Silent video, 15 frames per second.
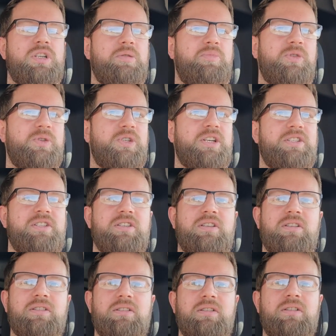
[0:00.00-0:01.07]
appreciated.
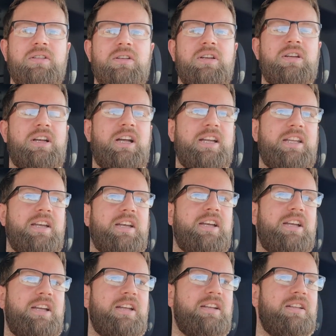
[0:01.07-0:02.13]
I
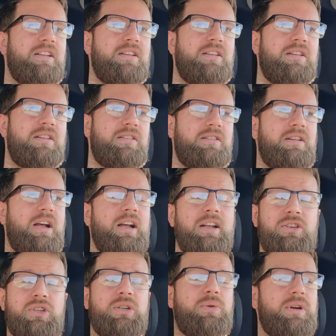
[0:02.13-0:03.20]

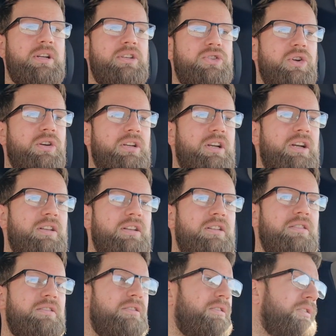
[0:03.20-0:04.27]
actually quite enjoy gardening.
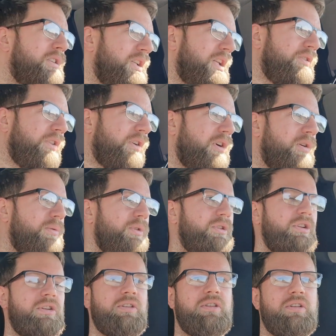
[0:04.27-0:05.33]
Never thought I
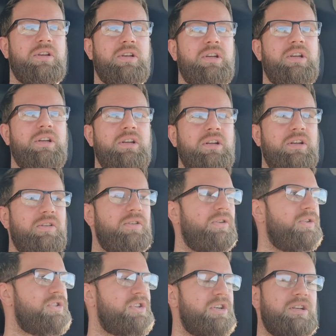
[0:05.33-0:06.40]
would.
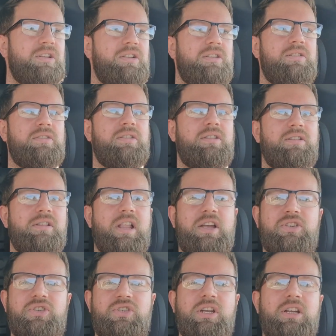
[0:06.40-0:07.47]
Until
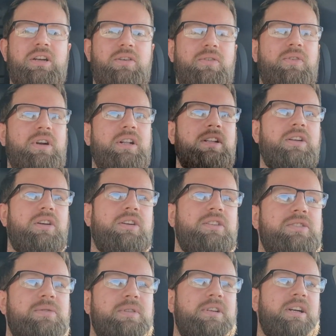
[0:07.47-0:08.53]
last year I really got
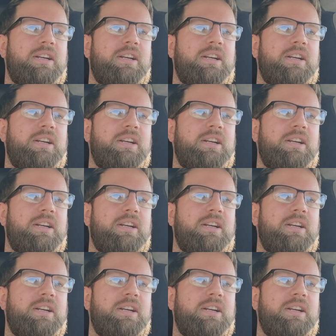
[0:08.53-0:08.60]
into it.